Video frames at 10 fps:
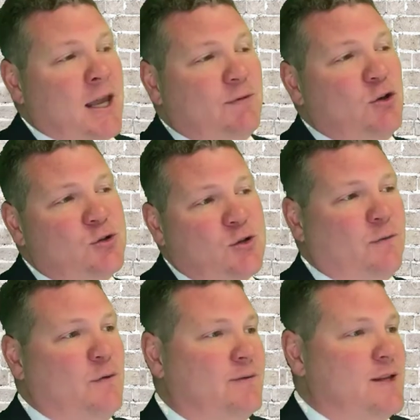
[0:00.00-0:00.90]
If you
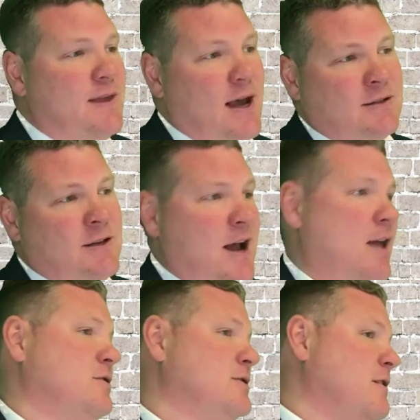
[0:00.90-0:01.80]
took fifty thousand
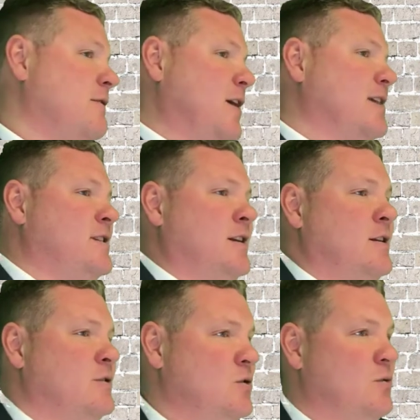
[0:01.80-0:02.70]
dollars and invested
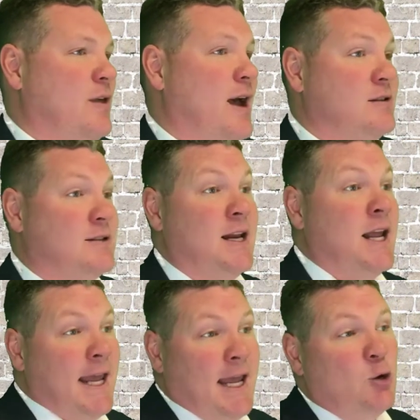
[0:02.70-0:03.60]
it in two thousand,
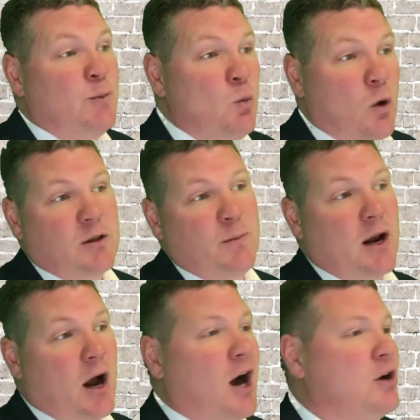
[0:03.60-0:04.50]
it would be worth
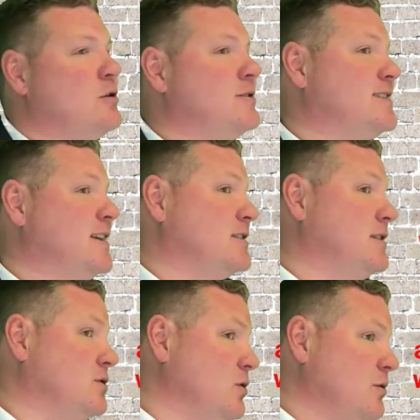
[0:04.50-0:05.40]
about one hundred
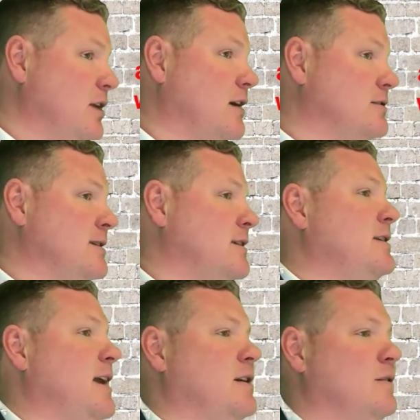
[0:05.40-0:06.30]
sixty-two thousand dollars at
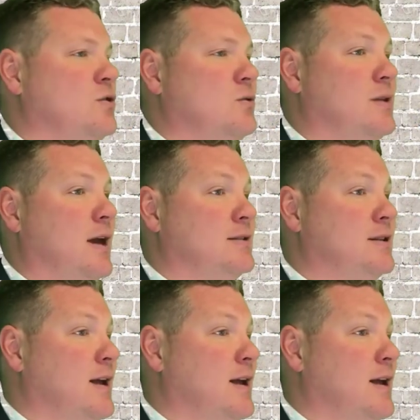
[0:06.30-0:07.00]
the end of two thousand